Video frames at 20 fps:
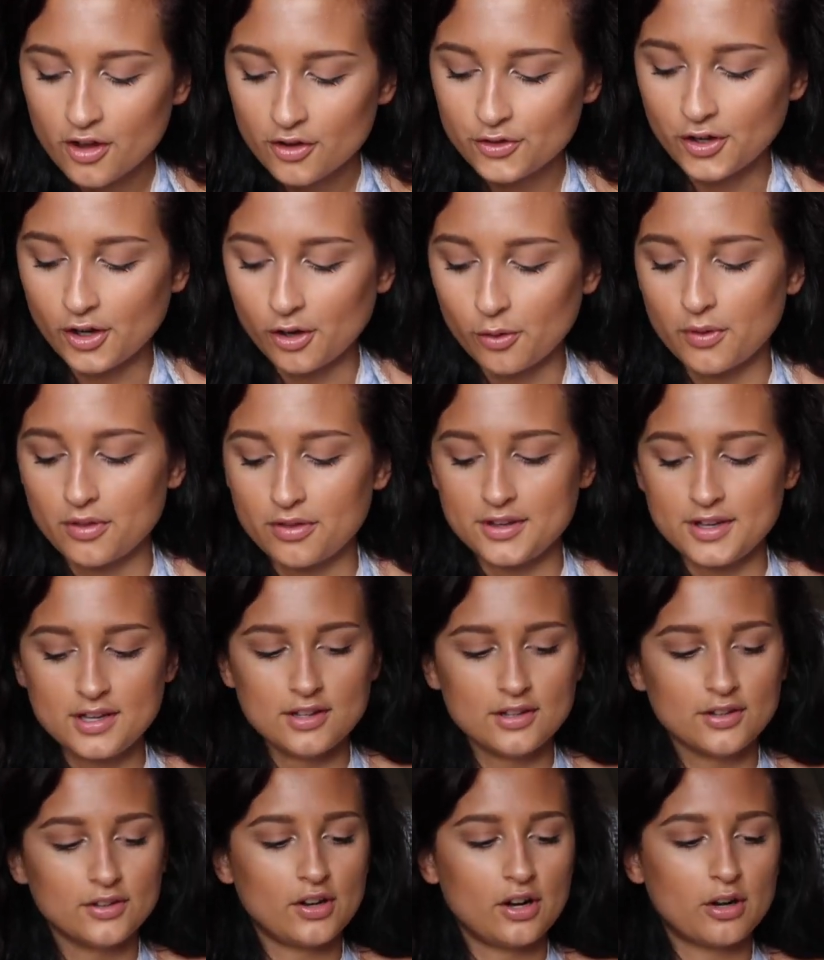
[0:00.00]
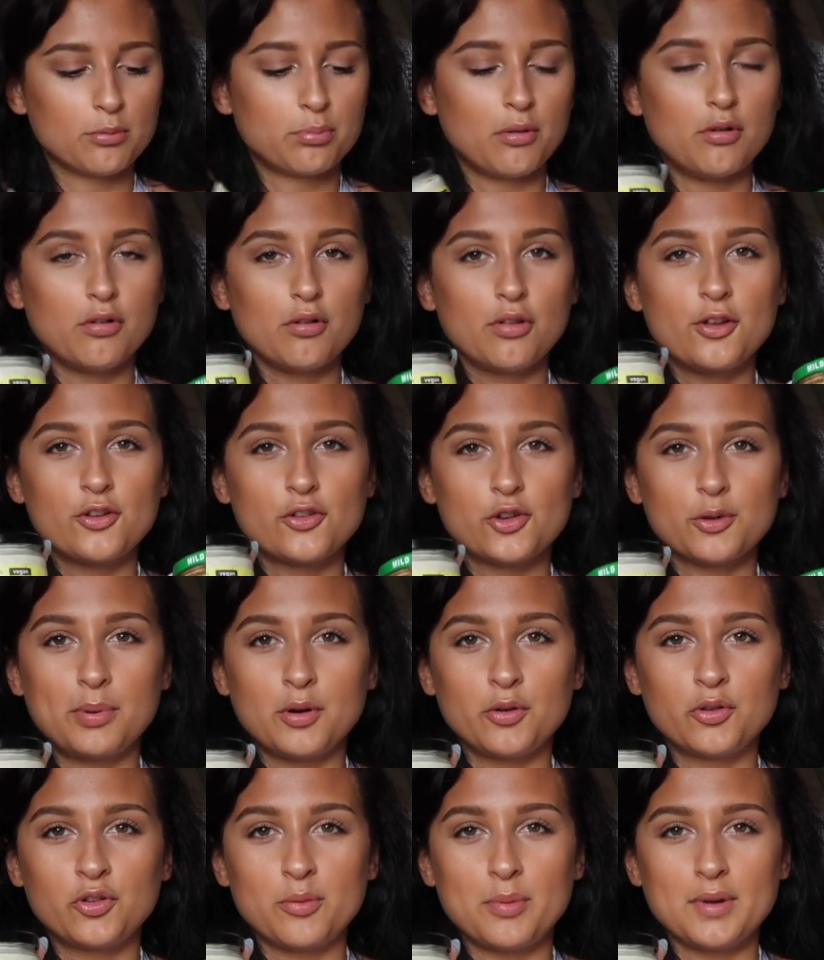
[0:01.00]
So these are both
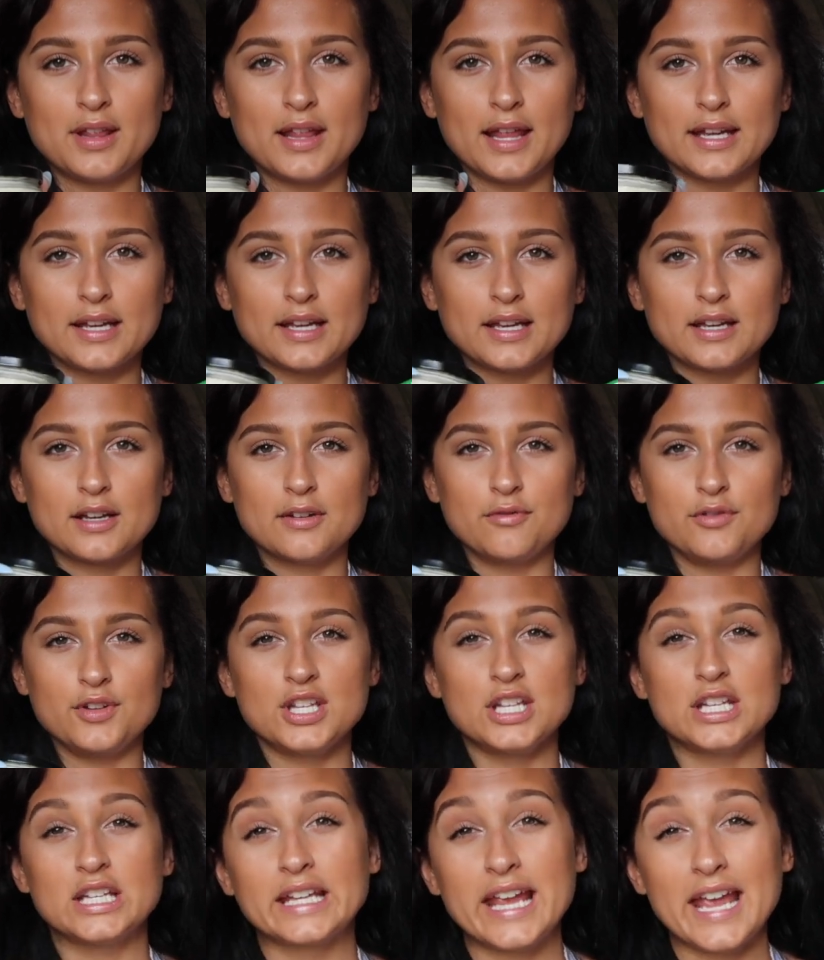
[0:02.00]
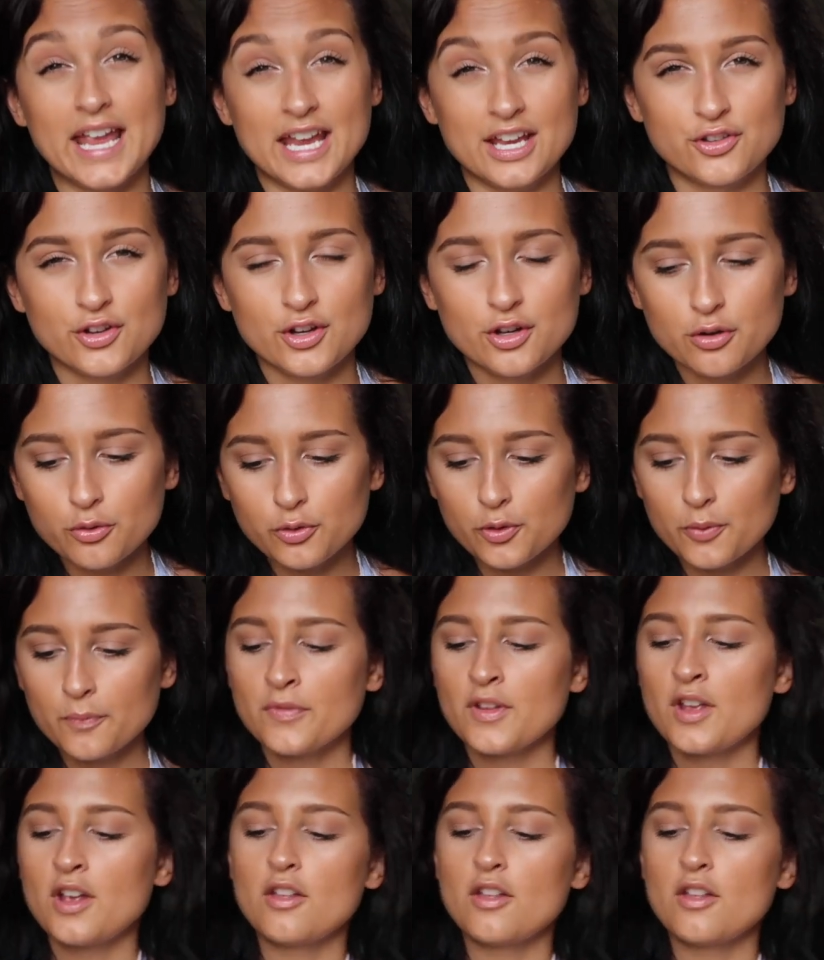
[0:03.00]
supposed to be like vegan quesos.